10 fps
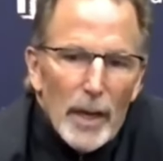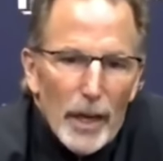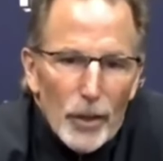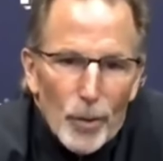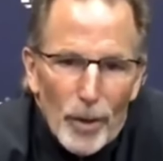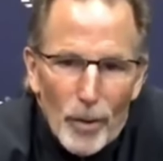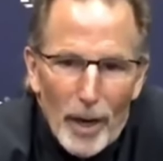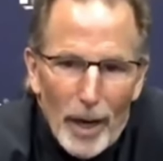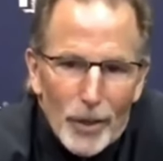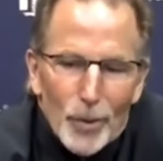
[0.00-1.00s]
Hedge,
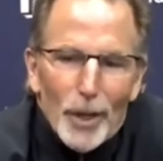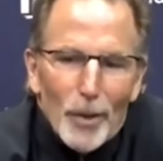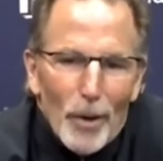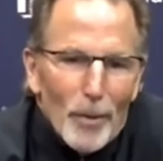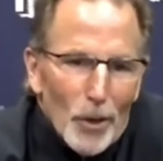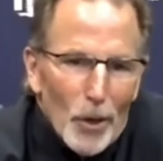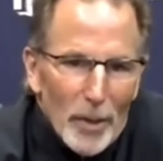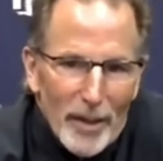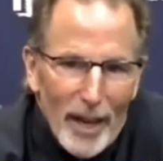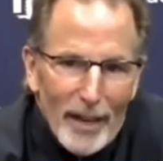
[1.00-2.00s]
where do you want me to go
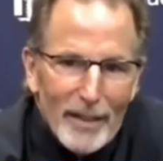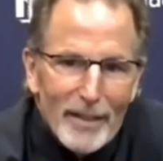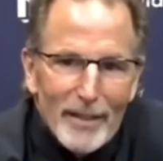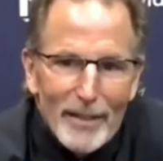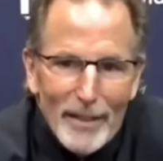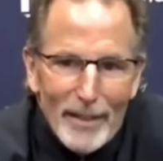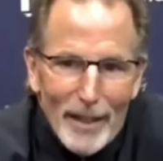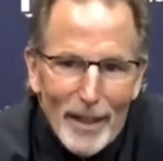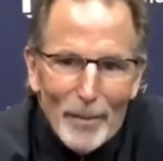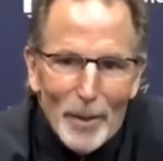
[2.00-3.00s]
with that?
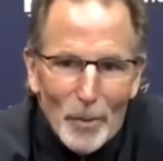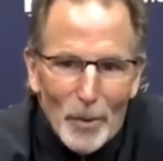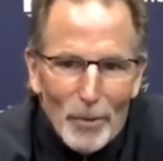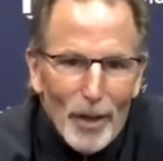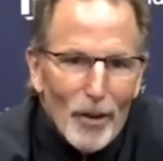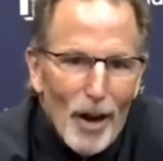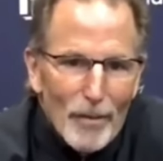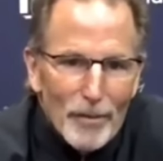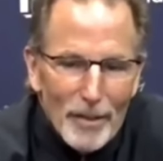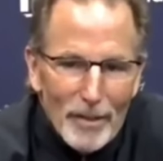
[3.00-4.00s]
I mean, we played
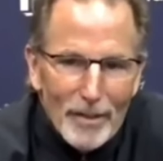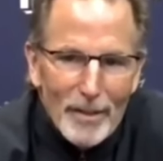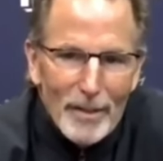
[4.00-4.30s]
awful.